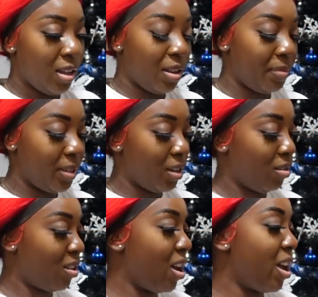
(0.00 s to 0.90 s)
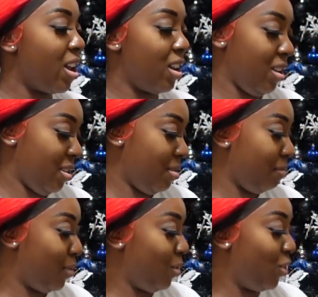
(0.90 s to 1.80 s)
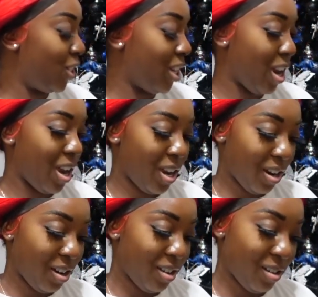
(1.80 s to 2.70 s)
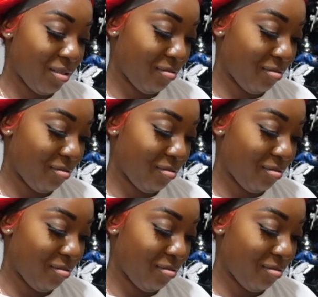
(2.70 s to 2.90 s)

I mean, okay. Bougie hanger.